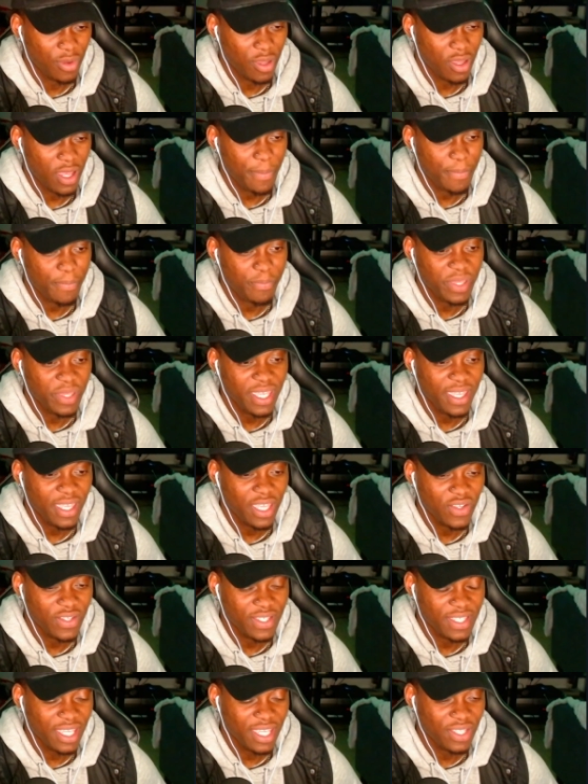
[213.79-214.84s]
And B
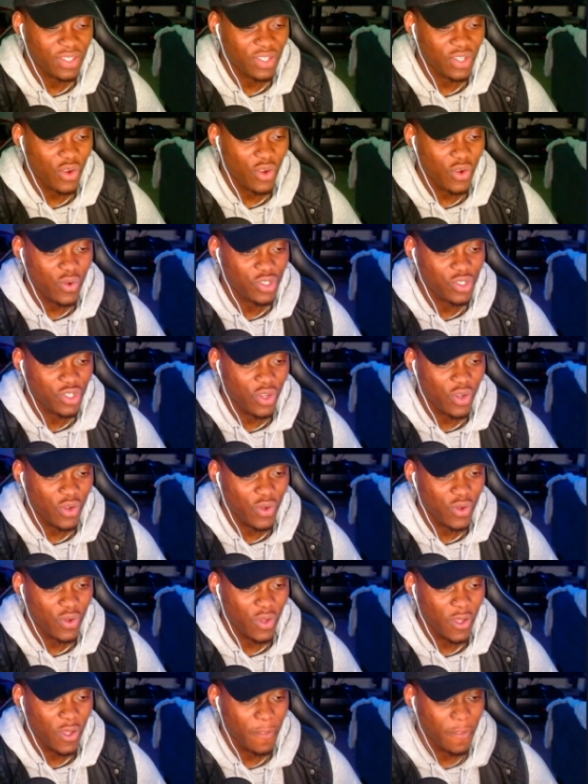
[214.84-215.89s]
contains
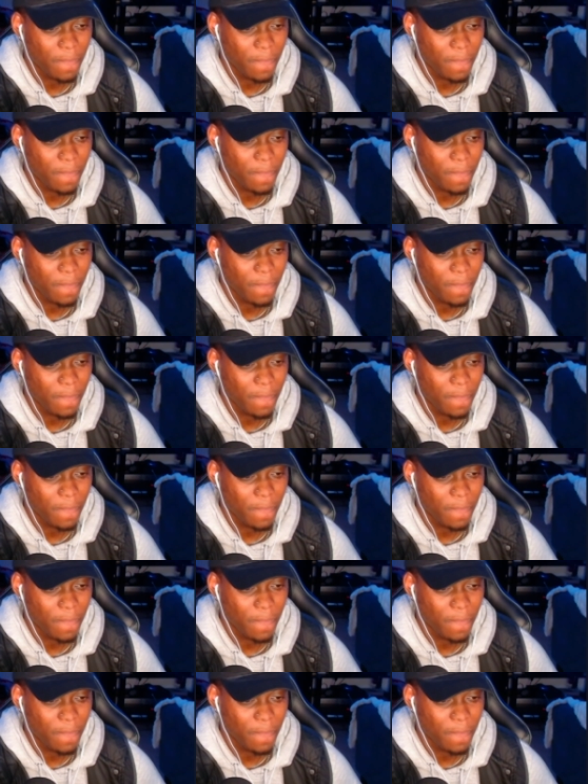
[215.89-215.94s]
Gojo.